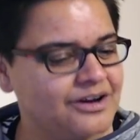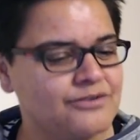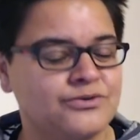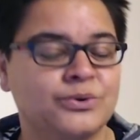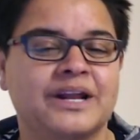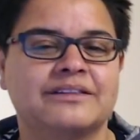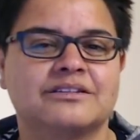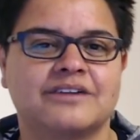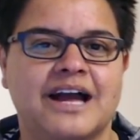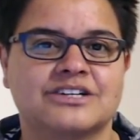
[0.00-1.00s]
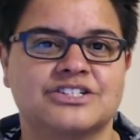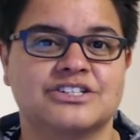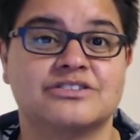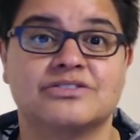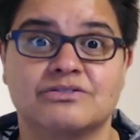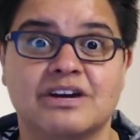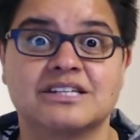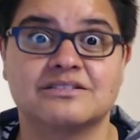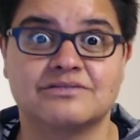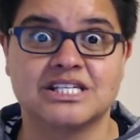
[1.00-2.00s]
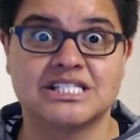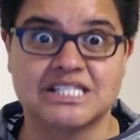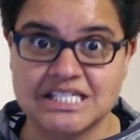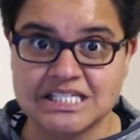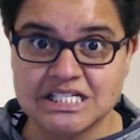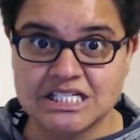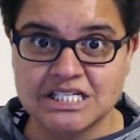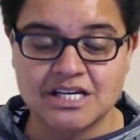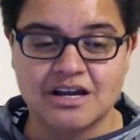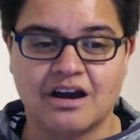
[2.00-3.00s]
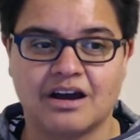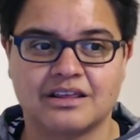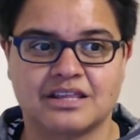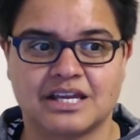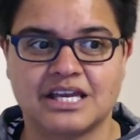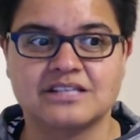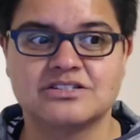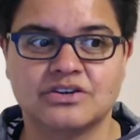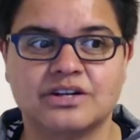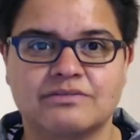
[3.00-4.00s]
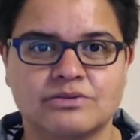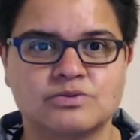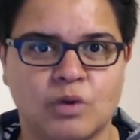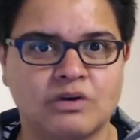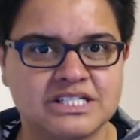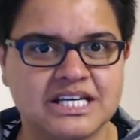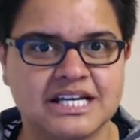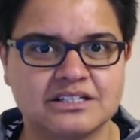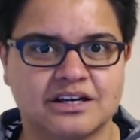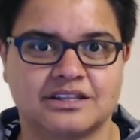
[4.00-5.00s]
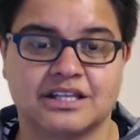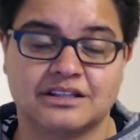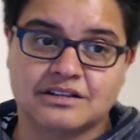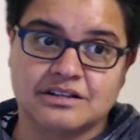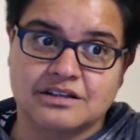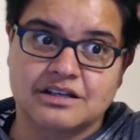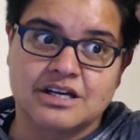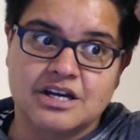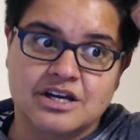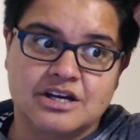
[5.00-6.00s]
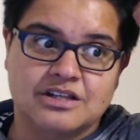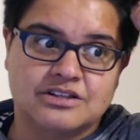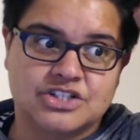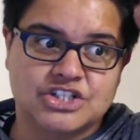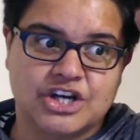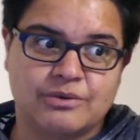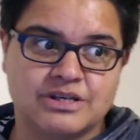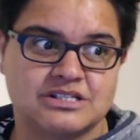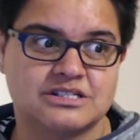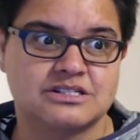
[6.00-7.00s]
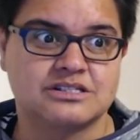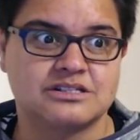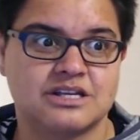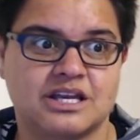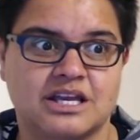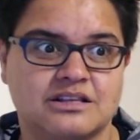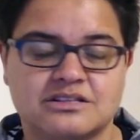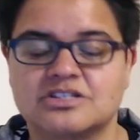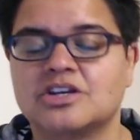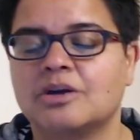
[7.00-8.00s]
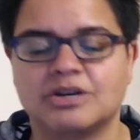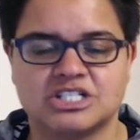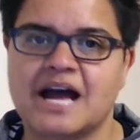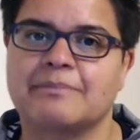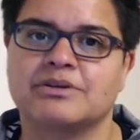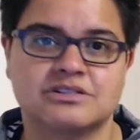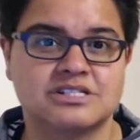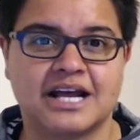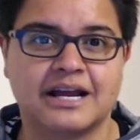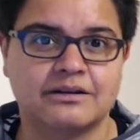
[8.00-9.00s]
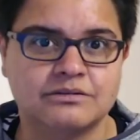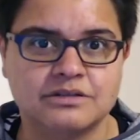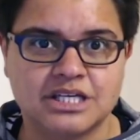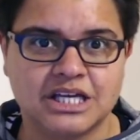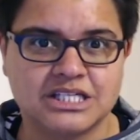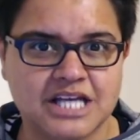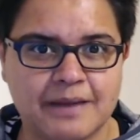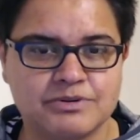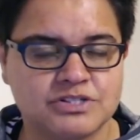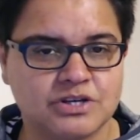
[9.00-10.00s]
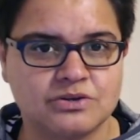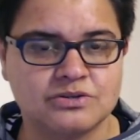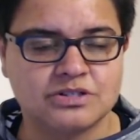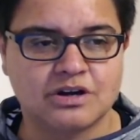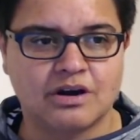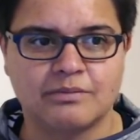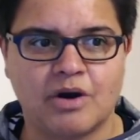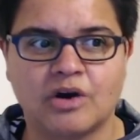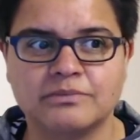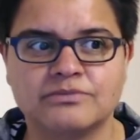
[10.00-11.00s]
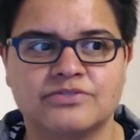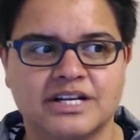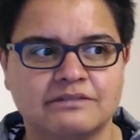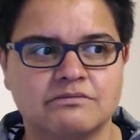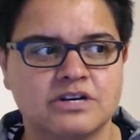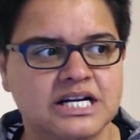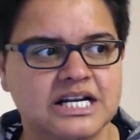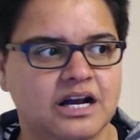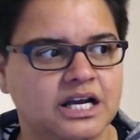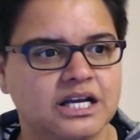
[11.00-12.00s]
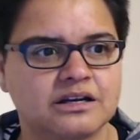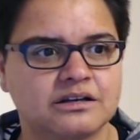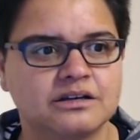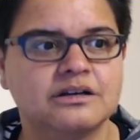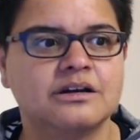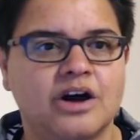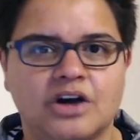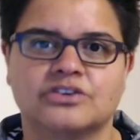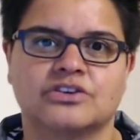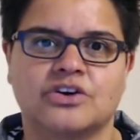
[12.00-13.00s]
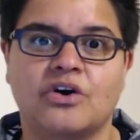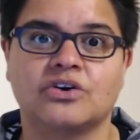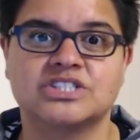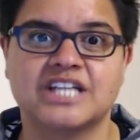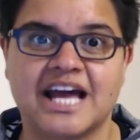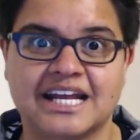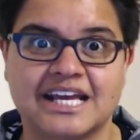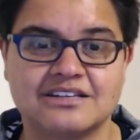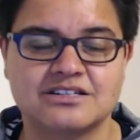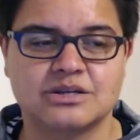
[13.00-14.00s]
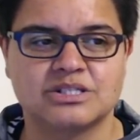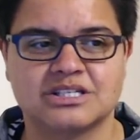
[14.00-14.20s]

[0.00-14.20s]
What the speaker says: full-length reactions for the rest of this season. I think it certainly feels warranted. I think the show is... so much happens now each episode. I'm feeling really, like, under the cosh to edit, so it's